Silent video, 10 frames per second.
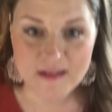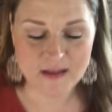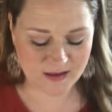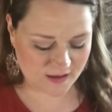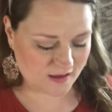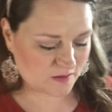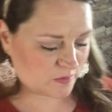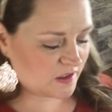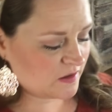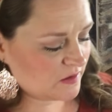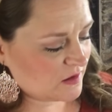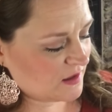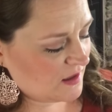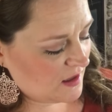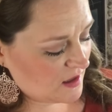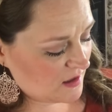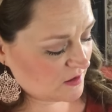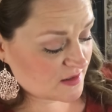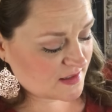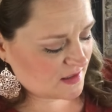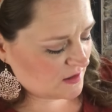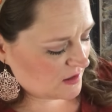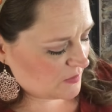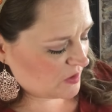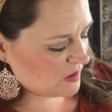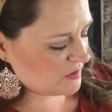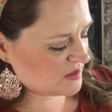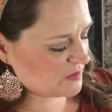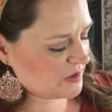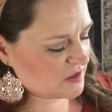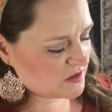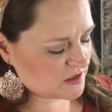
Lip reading: and when you look, you'll see up close the pictures.